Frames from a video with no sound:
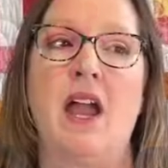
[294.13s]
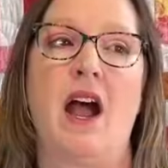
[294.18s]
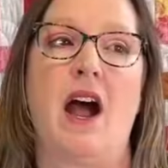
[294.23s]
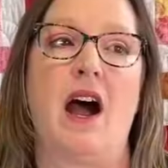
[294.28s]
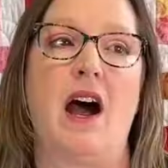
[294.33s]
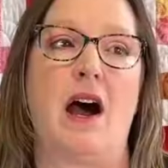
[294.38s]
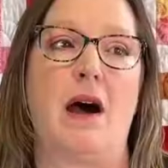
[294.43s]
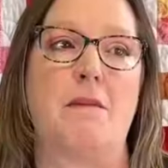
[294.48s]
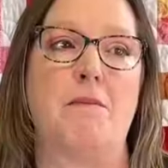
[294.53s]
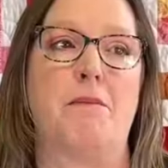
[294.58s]

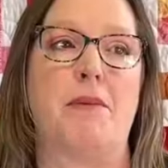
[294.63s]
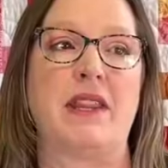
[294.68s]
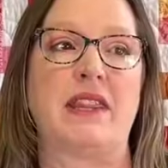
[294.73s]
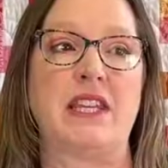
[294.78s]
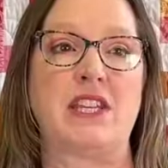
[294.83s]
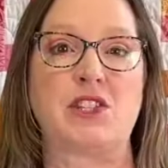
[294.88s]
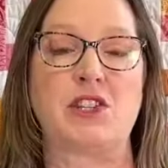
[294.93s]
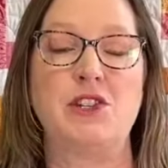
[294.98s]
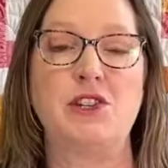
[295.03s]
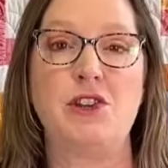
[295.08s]
Um, but
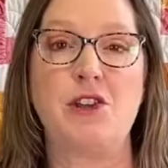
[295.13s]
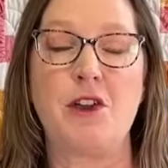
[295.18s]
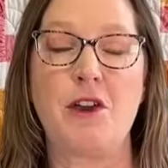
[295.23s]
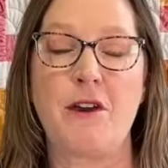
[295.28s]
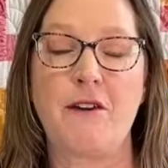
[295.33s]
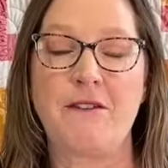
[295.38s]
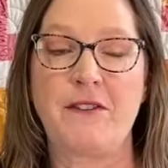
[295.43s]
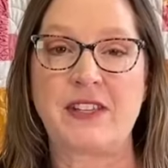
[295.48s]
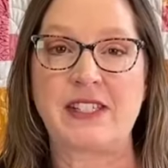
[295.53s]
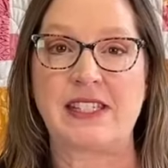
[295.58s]
this
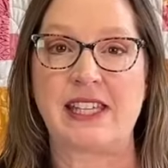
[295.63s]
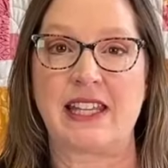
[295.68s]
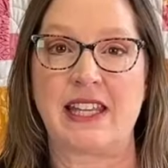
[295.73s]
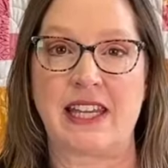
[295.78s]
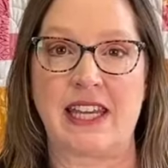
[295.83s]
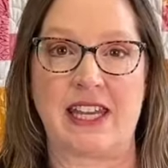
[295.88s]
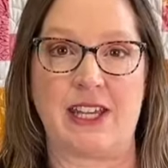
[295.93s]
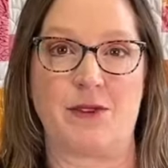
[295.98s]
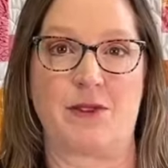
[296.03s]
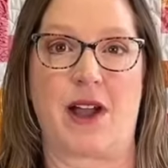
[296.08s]
new
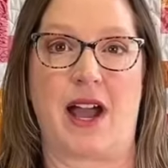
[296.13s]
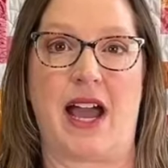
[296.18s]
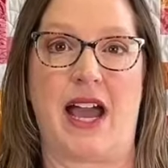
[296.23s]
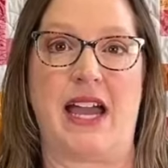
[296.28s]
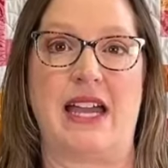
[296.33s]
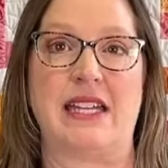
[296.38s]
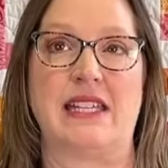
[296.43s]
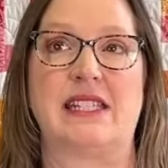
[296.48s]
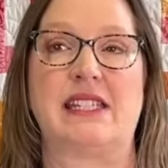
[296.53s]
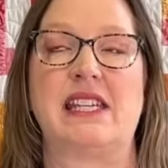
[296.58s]
facility, you
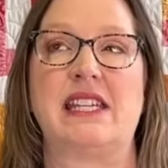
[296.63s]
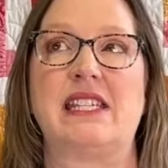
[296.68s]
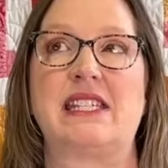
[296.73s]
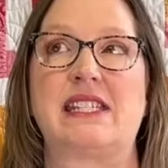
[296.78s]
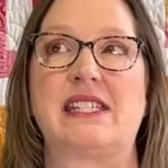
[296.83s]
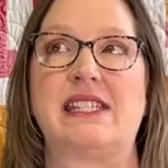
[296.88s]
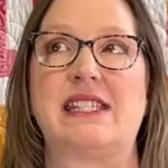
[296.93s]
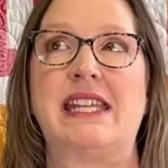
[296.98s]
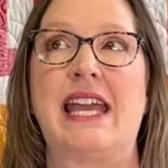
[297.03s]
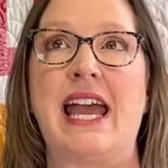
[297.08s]
guys,
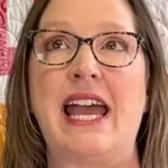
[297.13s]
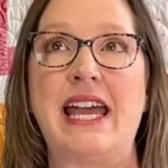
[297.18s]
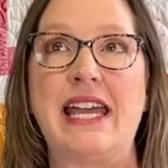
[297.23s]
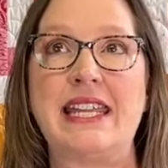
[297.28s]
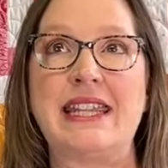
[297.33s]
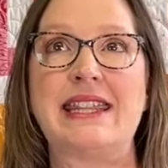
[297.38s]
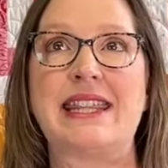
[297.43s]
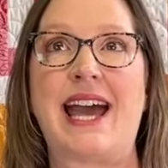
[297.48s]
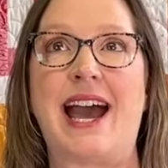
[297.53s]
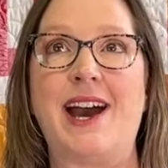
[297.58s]
is
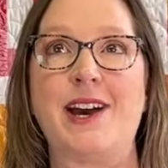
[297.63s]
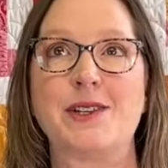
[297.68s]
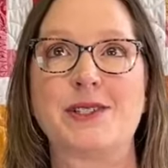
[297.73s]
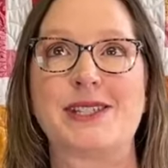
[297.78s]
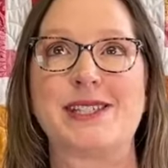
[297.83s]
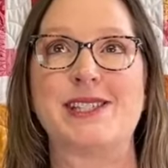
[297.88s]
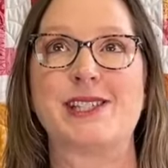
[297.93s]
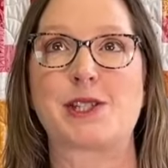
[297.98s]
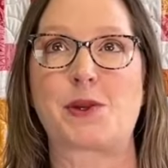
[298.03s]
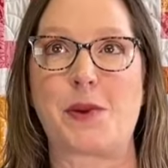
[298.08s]
ten
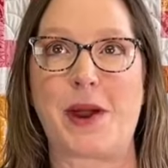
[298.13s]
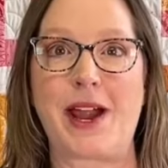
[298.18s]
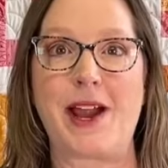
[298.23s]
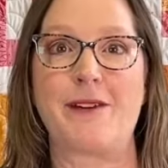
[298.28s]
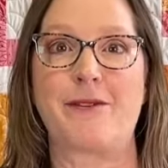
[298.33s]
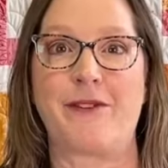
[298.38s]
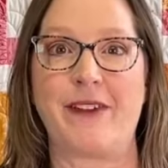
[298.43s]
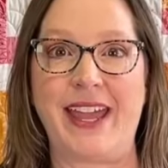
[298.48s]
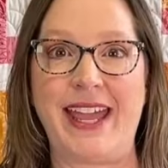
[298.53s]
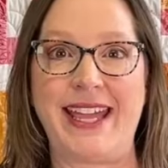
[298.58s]
thousand
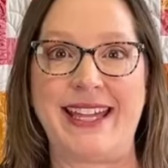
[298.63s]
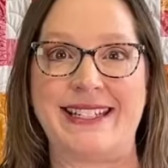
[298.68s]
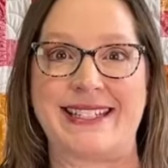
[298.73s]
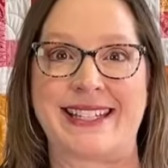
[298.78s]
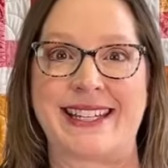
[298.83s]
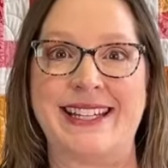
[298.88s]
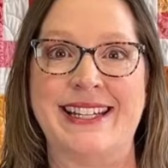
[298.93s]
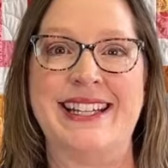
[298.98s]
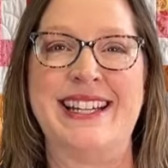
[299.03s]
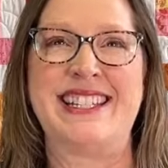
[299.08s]
square
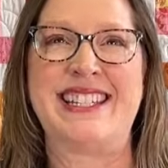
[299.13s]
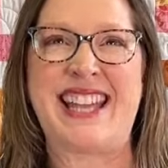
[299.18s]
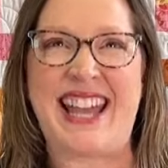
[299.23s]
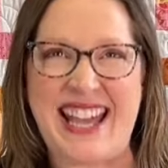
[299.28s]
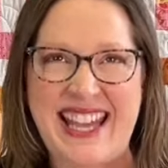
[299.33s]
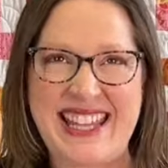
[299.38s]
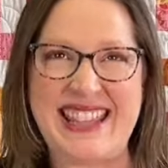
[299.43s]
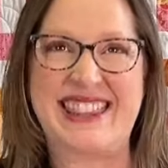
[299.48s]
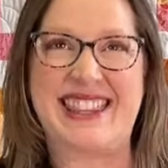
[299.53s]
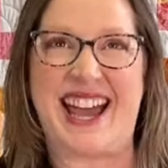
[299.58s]
feet.
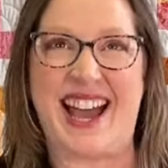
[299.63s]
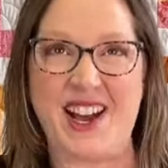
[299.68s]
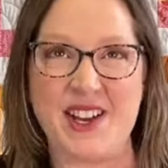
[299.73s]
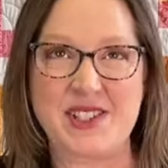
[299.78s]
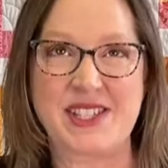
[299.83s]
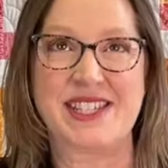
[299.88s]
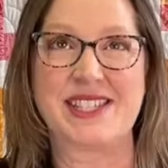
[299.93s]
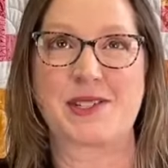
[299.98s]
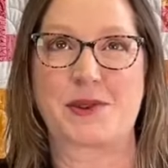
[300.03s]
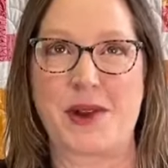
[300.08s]
ten
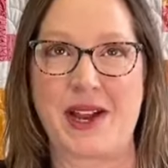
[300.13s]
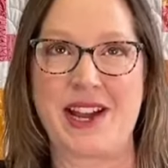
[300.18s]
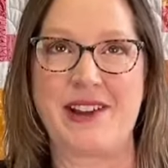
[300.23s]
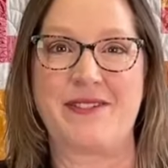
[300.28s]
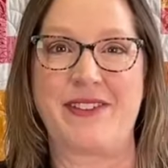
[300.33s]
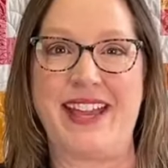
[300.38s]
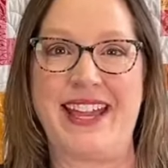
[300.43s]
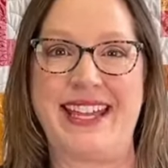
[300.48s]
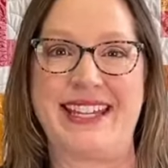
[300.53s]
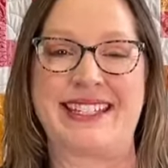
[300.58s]
thousand square
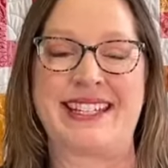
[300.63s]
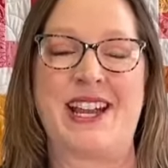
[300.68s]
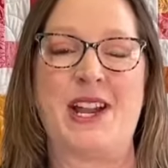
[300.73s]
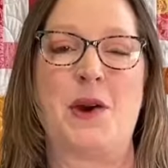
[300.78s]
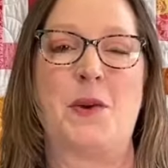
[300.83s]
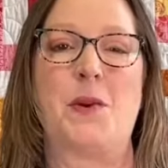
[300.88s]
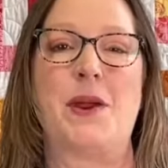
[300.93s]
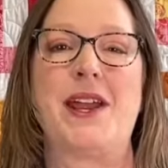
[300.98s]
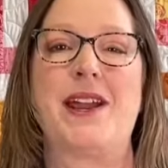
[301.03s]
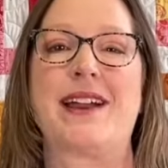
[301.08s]
repeat.
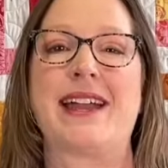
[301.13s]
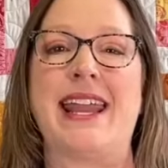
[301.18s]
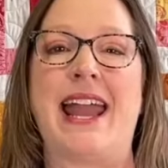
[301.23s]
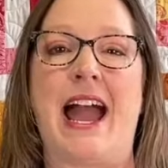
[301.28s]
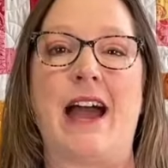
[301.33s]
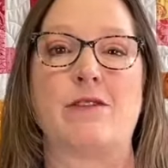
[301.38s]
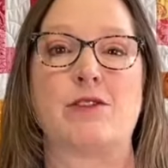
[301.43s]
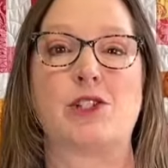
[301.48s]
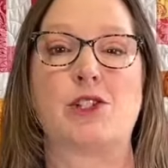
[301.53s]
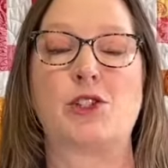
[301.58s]
We are going to
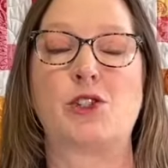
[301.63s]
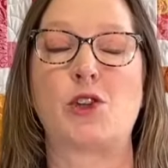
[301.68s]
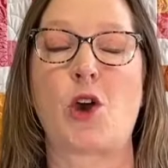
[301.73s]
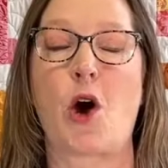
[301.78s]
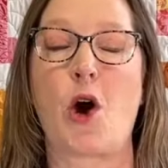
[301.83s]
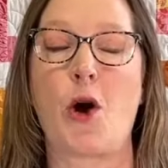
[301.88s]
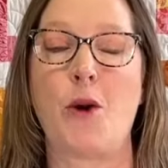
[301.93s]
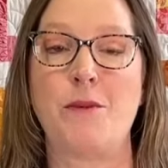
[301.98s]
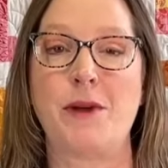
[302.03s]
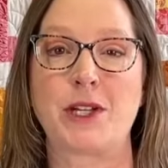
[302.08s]
have
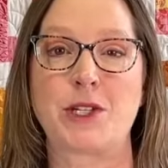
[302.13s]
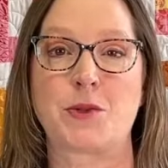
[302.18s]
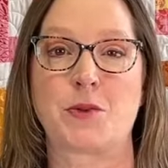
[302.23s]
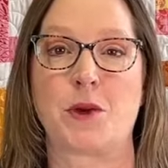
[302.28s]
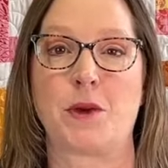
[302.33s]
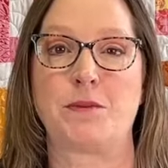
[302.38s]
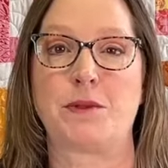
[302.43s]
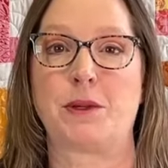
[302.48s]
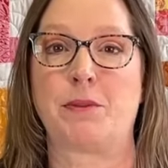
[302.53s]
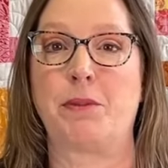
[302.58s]
so much
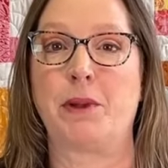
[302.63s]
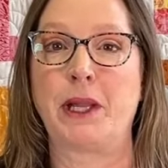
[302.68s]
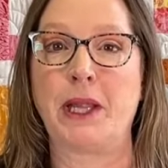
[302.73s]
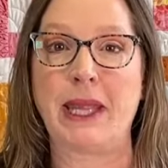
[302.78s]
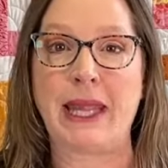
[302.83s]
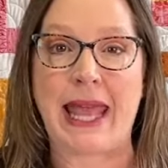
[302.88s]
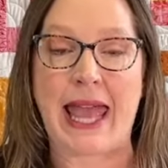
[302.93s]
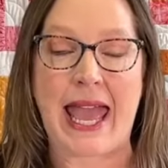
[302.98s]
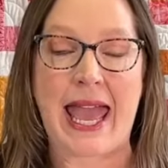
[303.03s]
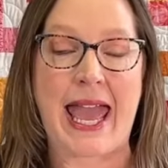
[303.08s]
room to
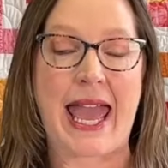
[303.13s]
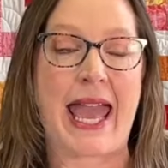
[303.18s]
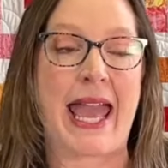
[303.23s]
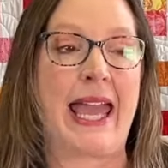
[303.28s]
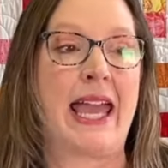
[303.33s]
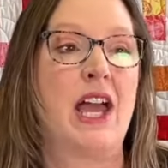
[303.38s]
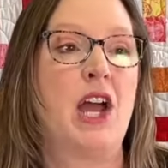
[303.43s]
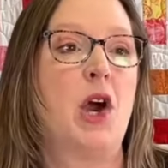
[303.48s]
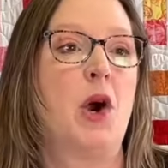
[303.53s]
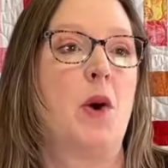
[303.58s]
play.